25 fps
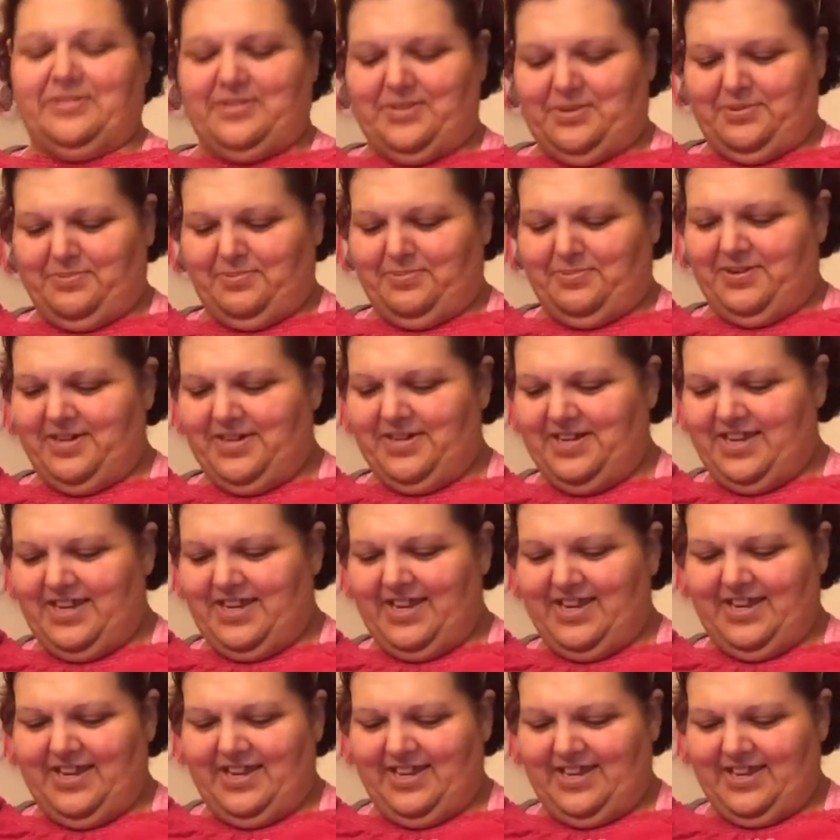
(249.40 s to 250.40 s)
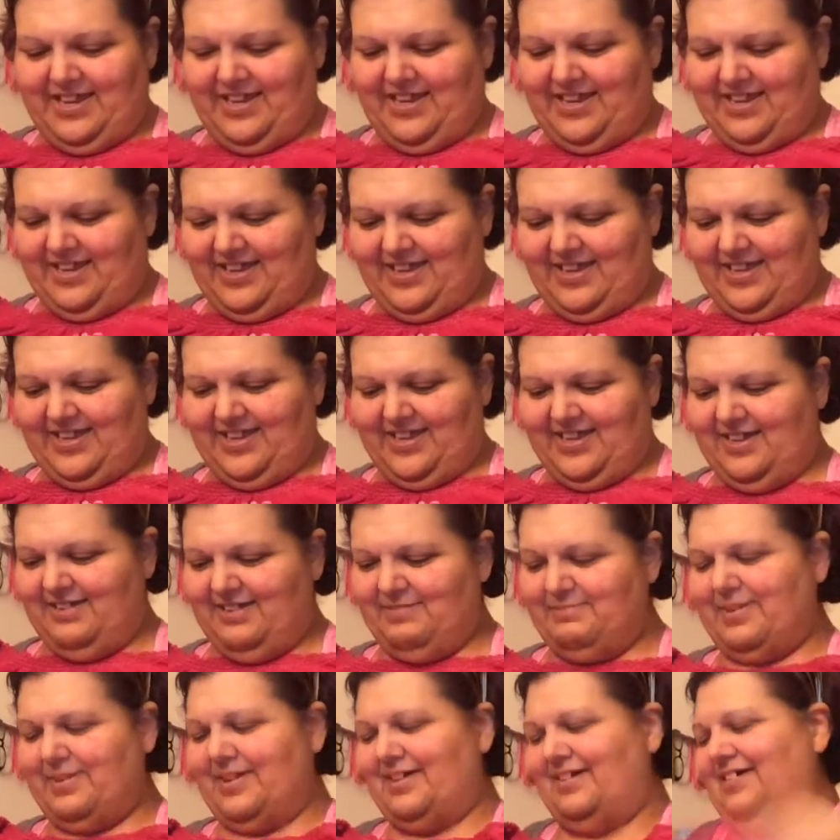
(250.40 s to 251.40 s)
so pretty.
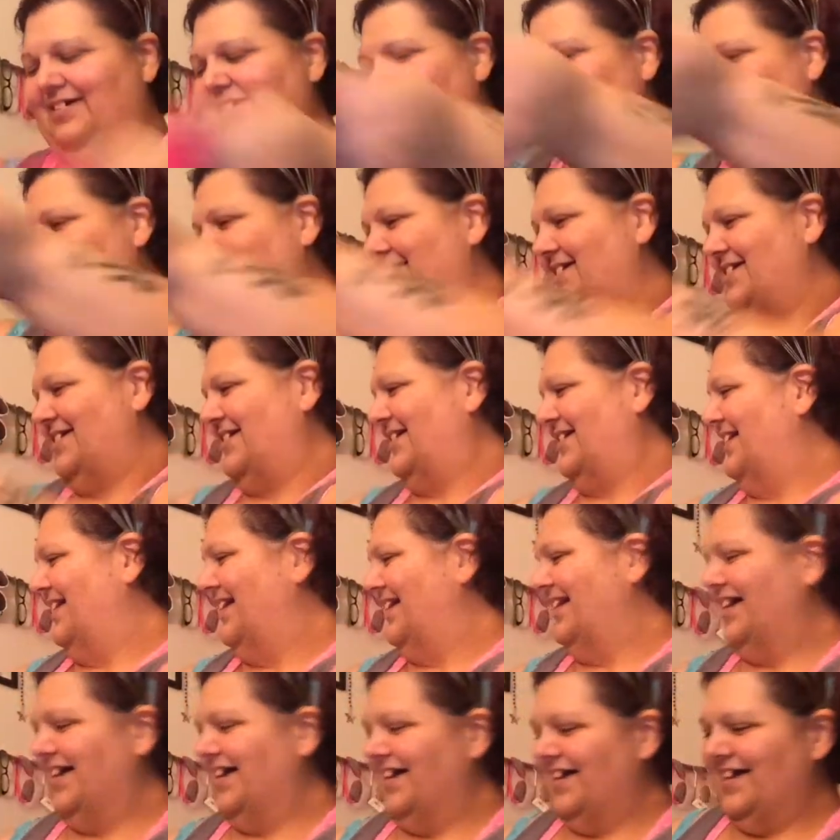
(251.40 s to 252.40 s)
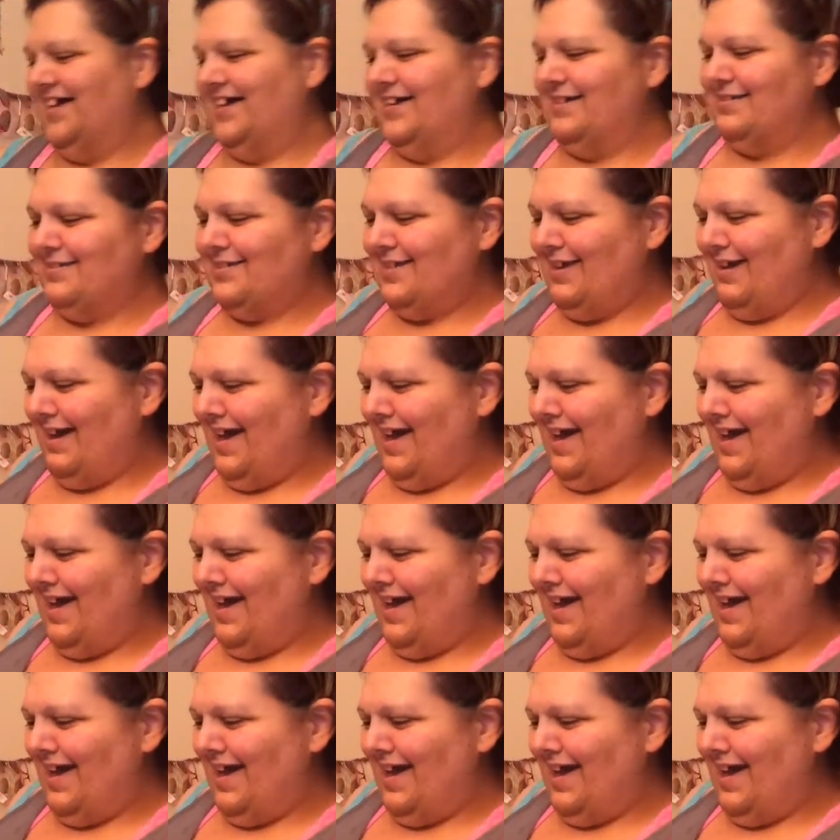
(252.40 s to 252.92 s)
Oh my gosh. So